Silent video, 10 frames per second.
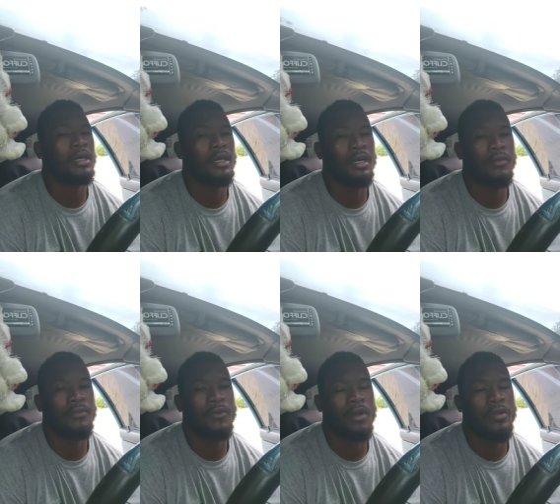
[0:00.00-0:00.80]
a
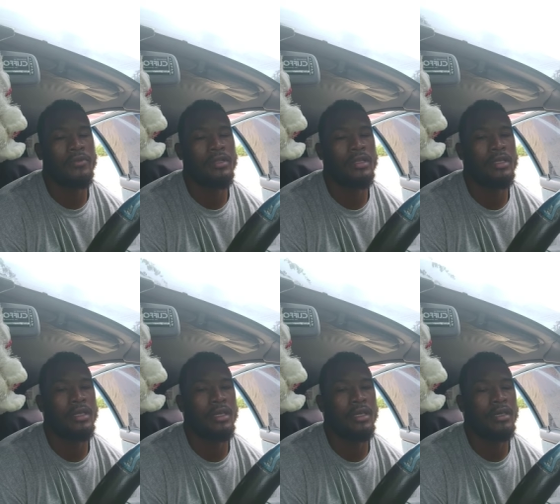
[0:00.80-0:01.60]
4
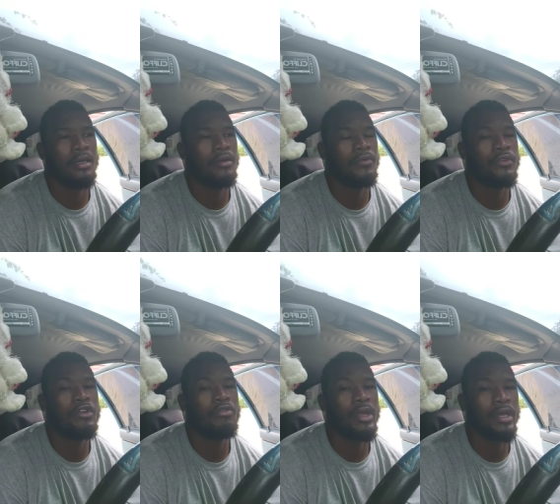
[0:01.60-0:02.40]
ft uh,
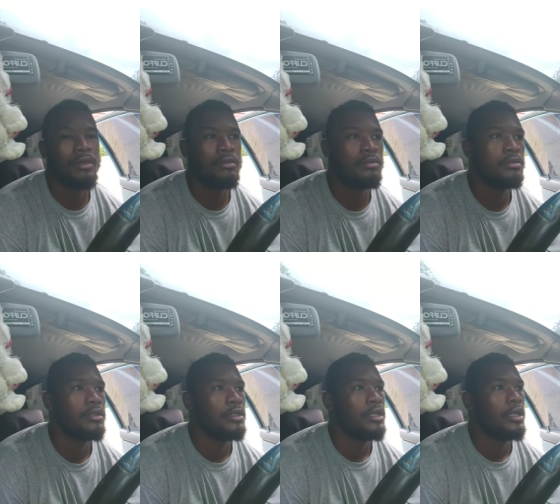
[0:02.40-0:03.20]
fuel rail
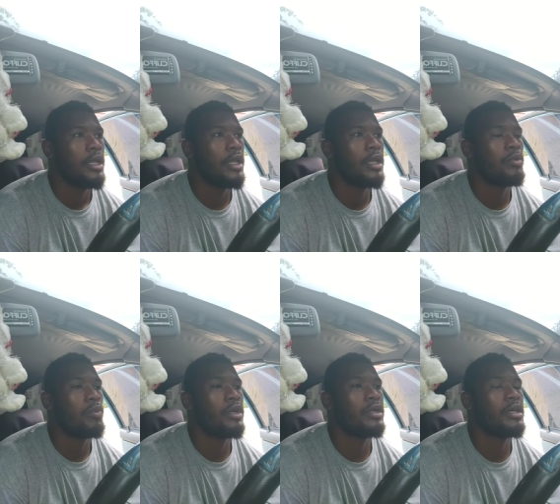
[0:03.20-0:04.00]
and
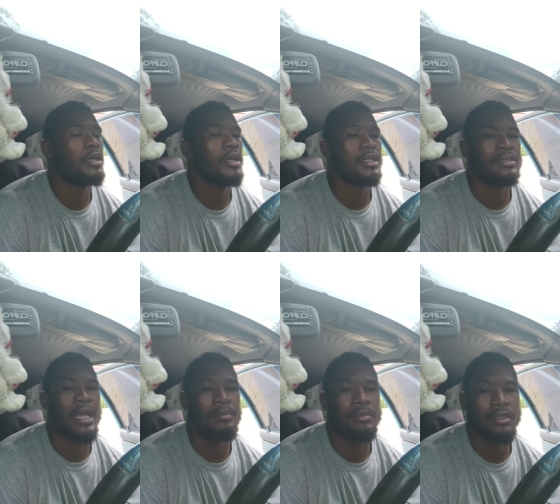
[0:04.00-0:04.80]
where the
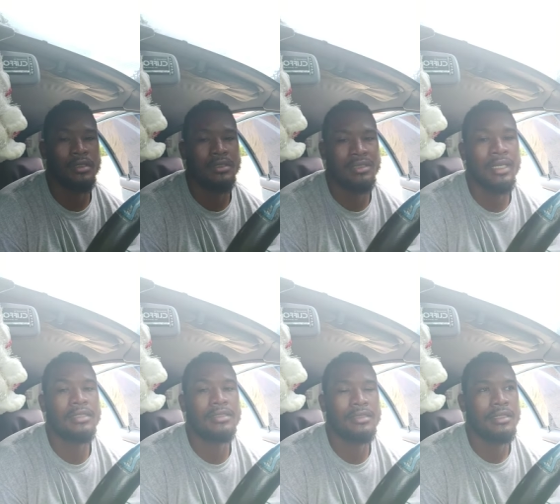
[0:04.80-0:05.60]
adapter
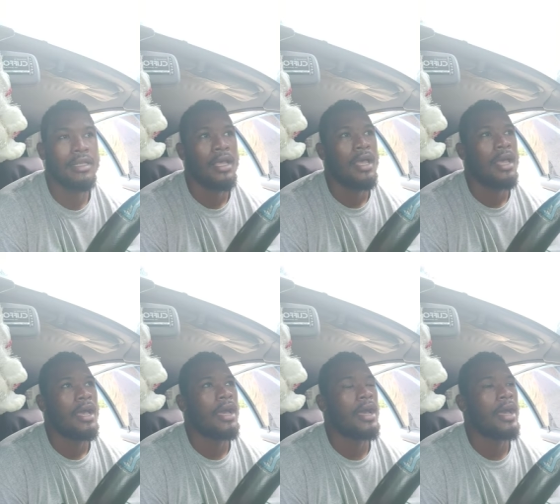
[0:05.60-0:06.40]
sits
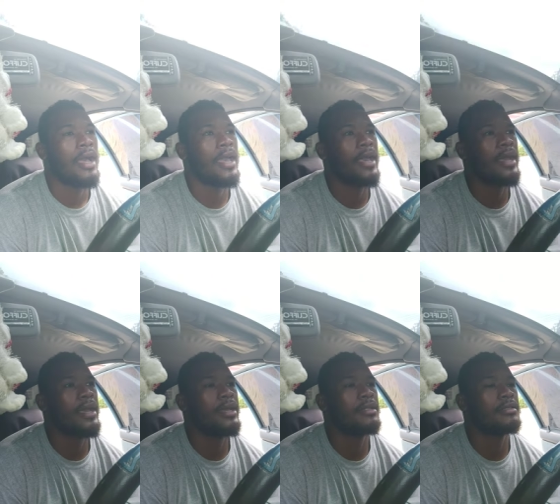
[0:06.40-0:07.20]
i
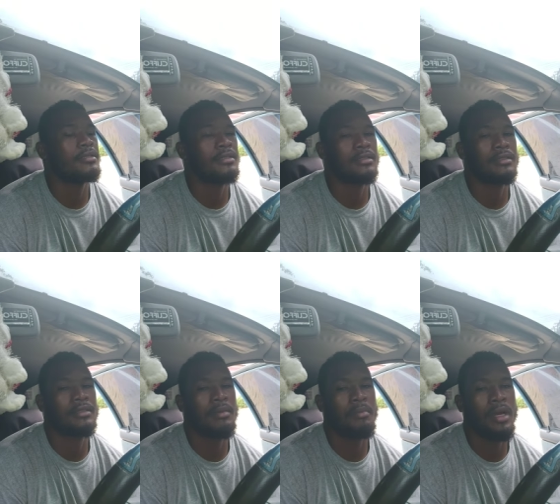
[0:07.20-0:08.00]
had
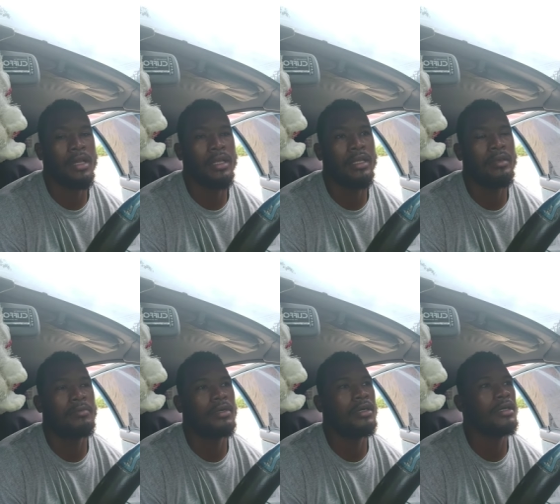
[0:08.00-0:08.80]
somebody
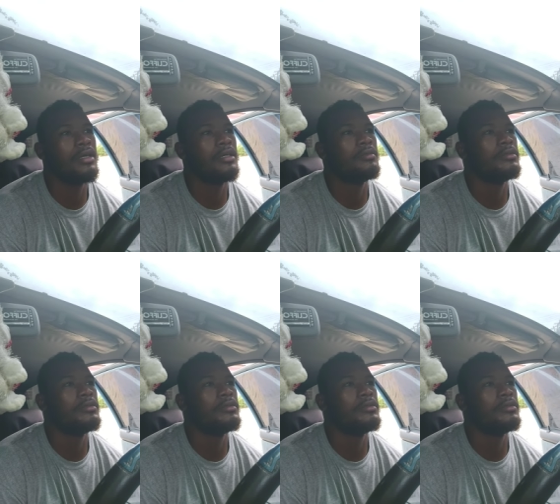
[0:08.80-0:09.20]
um,